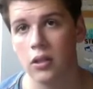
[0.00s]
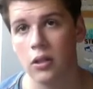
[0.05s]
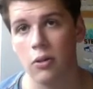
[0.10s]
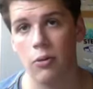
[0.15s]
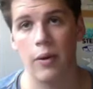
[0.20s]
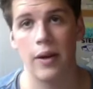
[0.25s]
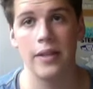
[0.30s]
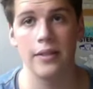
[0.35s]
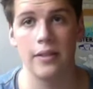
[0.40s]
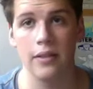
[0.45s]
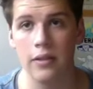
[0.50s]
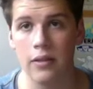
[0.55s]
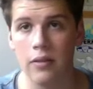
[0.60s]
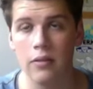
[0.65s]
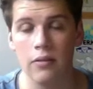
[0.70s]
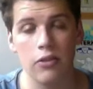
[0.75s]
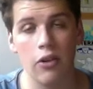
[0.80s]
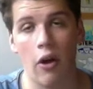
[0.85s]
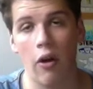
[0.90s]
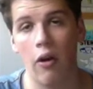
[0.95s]
crazy
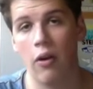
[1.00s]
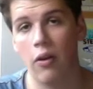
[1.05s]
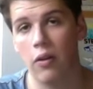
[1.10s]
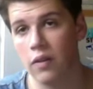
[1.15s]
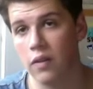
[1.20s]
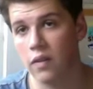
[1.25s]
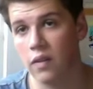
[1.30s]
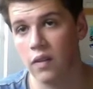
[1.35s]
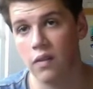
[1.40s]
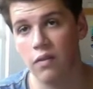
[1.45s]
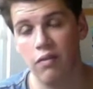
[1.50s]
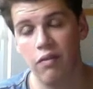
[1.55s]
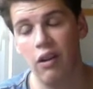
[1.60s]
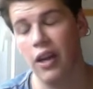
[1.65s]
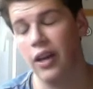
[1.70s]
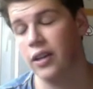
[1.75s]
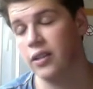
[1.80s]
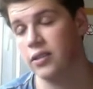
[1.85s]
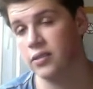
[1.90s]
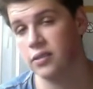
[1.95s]
turns and
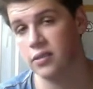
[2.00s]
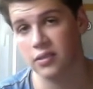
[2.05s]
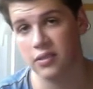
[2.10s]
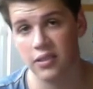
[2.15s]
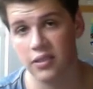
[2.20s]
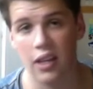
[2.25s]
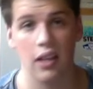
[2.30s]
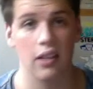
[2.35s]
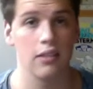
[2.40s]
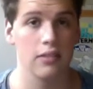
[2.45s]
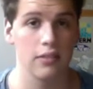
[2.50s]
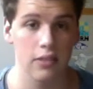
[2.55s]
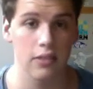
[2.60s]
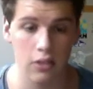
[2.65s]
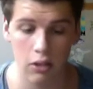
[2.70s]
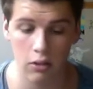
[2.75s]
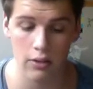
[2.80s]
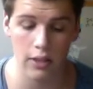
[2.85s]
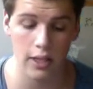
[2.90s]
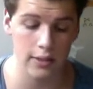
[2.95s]
flicks and skills and
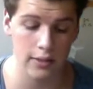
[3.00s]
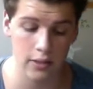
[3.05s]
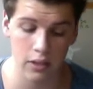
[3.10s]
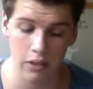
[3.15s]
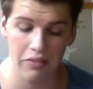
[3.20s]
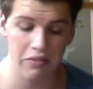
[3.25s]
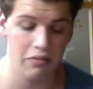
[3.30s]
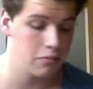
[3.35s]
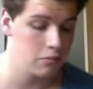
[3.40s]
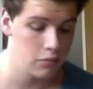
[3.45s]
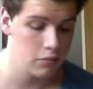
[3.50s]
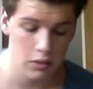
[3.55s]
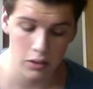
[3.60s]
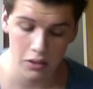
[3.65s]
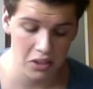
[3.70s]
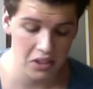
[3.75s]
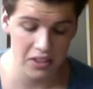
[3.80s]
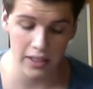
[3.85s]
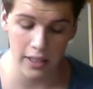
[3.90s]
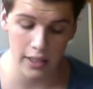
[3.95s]
all that stuff
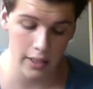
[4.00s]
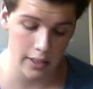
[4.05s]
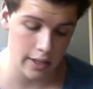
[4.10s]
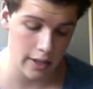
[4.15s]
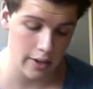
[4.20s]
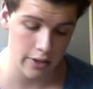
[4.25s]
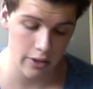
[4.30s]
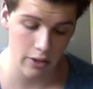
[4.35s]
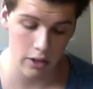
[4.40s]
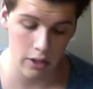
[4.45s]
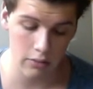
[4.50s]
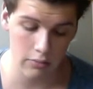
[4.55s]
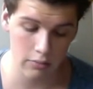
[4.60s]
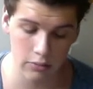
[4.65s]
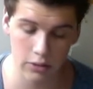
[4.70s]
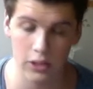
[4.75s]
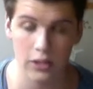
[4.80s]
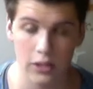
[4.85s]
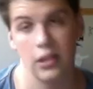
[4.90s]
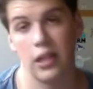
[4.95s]
still there, you know,
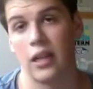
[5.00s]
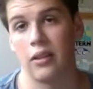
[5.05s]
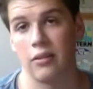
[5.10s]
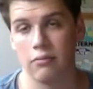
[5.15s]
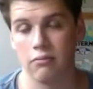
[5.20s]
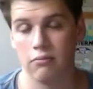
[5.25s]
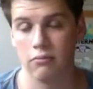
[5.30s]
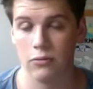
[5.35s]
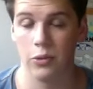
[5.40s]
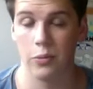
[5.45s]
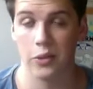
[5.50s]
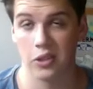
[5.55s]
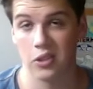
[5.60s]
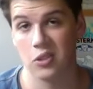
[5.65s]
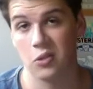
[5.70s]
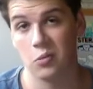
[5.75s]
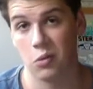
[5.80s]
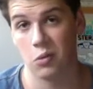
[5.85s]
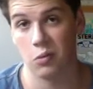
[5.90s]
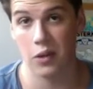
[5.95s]
just like, to be
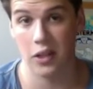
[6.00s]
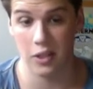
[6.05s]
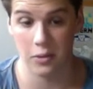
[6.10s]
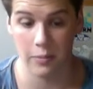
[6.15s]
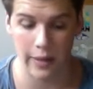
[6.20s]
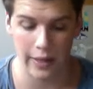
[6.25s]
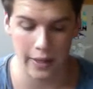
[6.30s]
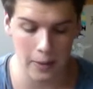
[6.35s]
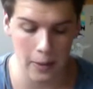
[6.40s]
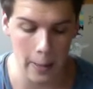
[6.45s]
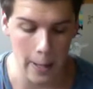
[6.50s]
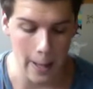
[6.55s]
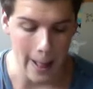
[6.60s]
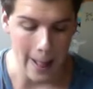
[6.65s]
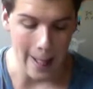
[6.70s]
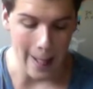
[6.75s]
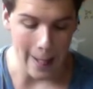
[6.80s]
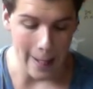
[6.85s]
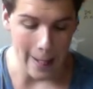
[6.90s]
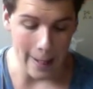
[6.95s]
honest, what we expect.
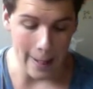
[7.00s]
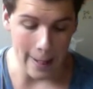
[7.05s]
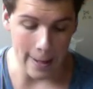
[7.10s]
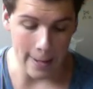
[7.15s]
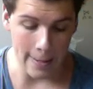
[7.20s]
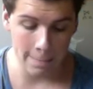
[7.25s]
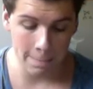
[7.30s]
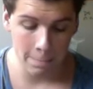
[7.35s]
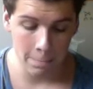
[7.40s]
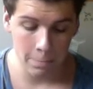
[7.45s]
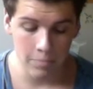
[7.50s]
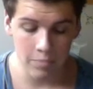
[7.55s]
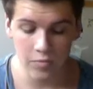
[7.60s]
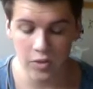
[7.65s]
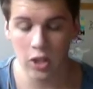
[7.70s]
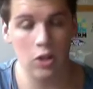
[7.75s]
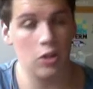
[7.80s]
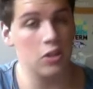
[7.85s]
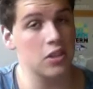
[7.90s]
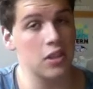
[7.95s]

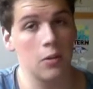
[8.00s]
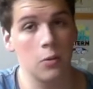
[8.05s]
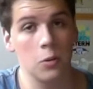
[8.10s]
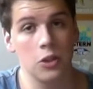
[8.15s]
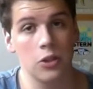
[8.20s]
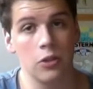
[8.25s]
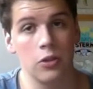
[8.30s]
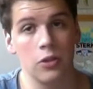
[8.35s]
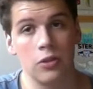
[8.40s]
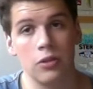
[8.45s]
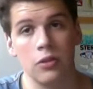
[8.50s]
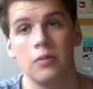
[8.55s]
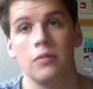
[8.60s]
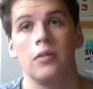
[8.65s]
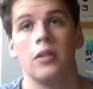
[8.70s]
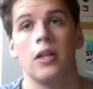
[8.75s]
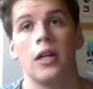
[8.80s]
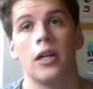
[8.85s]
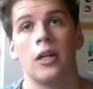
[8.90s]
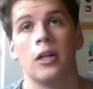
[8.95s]
Then Oscar was good.
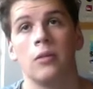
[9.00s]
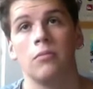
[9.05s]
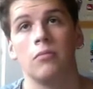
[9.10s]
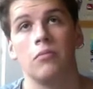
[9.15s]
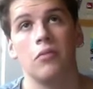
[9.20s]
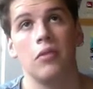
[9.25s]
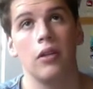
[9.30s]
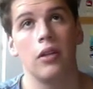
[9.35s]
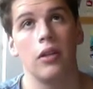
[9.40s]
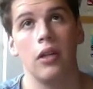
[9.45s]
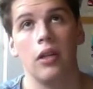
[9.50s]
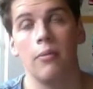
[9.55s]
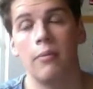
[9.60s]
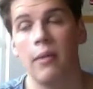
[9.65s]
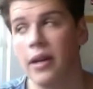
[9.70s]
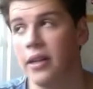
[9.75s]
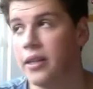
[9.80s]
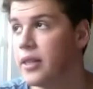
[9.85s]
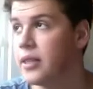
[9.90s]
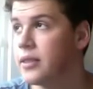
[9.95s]
He
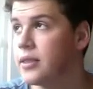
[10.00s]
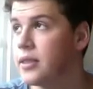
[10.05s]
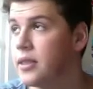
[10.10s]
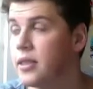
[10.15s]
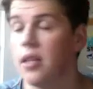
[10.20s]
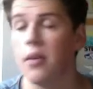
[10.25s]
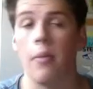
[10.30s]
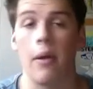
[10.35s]
made the assist. He